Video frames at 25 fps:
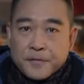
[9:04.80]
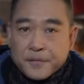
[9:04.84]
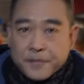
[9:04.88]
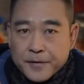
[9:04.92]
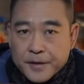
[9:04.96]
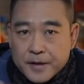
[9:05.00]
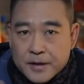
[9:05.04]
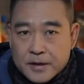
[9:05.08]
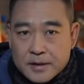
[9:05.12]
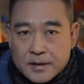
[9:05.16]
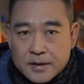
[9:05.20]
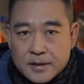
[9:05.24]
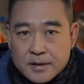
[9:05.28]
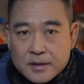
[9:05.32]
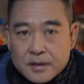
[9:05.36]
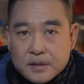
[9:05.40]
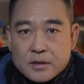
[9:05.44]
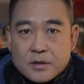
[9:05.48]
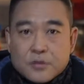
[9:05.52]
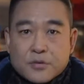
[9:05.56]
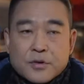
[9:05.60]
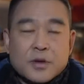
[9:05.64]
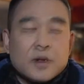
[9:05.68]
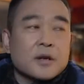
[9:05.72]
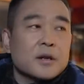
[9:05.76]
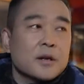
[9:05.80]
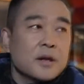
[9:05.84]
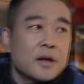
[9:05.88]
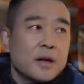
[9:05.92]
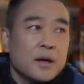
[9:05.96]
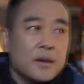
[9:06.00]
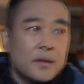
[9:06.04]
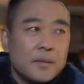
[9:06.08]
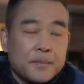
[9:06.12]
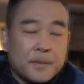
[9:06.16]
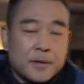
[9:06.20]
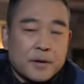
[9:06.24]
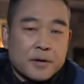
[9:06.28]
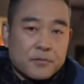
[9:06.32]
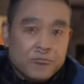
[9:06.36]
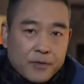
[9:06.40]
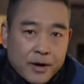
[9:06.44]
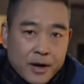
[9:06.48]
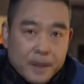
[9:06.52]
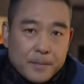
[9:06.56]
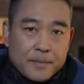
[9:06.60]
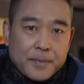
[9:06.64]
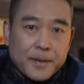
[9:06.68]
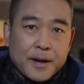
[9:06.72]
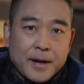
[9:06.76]
facing the street, but
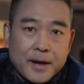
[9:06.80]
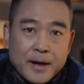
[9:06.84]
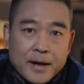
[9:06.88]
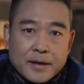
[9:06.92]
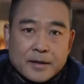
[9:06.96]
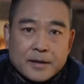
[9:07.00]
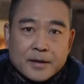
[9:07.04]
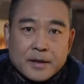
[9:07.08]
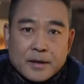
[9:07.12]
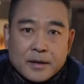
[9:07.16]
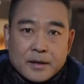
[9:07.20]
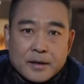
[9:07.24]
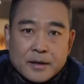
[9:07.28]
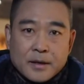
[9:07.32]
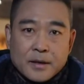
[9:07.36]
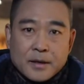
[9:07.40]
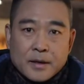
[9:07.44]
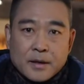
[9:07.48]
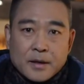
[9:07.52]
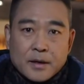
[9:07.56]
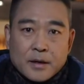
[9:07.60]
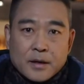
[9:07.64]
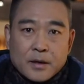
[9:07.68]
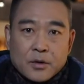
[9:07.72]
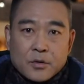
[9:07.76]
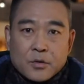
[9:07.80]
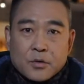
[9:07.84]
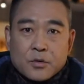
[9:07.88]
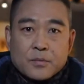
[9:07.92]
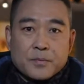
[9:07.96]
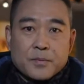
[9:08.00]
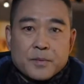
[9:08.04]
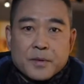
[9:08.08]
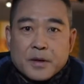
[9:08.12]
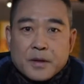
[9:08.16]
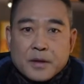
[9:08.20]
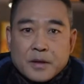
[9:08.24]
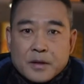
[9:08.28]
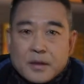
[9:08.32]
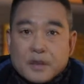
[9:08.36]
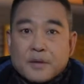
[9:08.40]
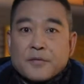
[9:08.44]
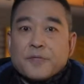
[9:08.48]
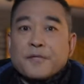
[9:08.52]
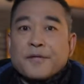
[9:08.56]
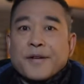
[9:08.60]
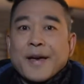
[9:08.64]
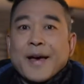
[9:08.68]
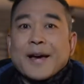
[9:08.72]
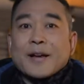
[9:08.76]
right behind it, it will be the
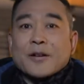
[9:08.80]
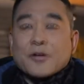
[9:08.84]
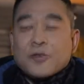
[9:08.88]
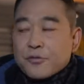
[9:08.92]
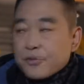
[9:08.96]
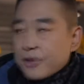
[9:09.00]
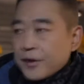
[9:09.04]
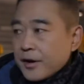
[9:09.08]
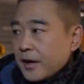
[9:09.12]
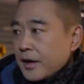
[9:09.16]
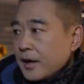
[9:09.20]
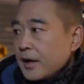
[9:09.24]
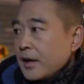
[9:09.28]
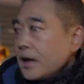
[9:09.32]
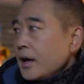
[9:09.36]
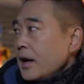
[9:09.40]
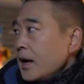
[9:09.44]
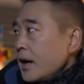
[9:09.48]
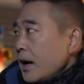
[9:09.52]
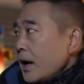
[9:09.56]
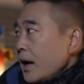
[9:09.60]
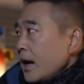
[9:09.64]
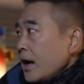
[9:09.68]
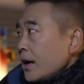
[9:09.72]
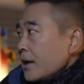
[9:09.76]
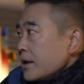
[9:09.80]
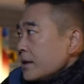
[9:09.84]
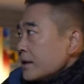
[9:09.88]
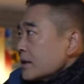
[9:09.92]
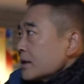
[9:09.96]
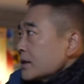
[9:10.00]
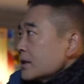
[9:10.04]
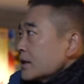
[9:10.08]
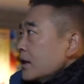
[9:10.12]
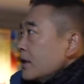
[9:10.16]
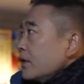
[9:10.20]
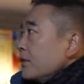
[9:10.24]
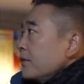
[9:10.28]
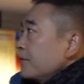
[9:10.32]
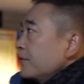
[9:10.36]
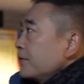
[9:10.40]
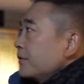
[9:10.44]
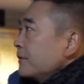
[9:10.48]
factory itself.